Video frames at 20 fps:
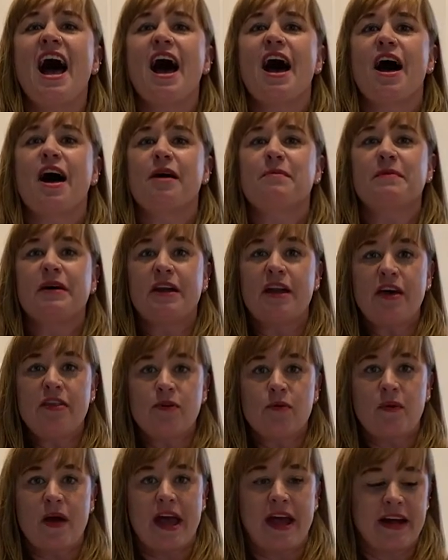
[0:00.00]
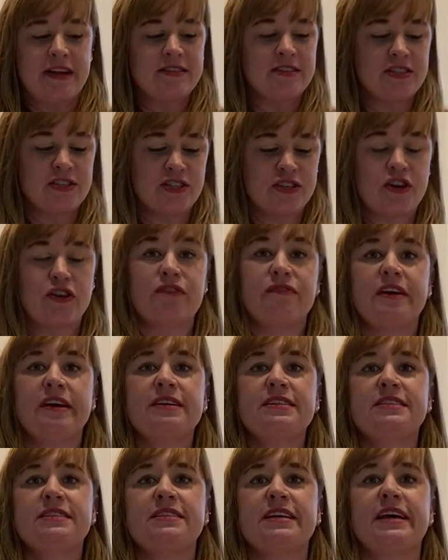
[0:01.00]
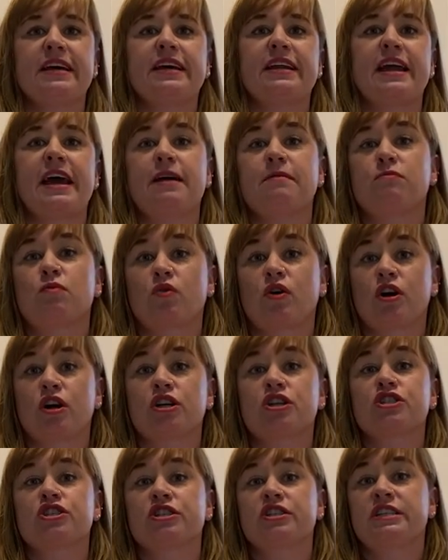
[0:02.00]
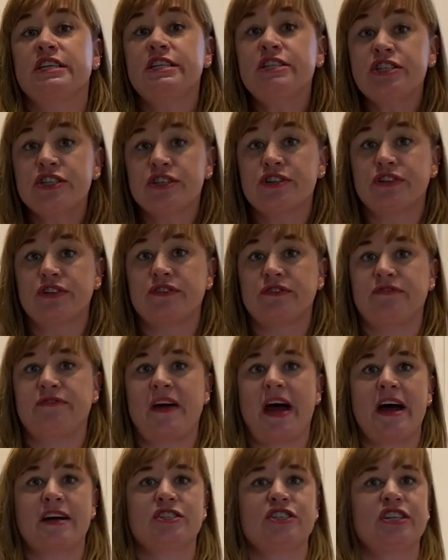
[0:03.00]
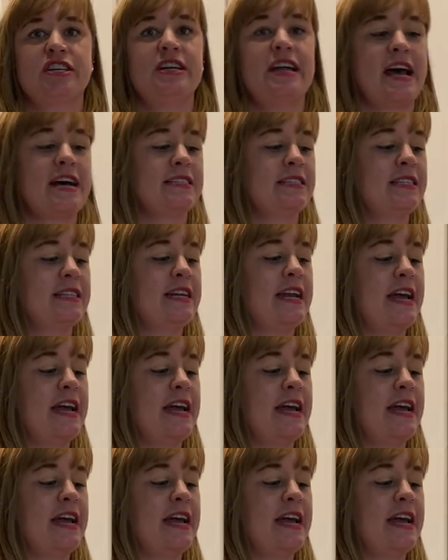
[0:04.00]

Um, another way to serve it in a more traditional fashion as the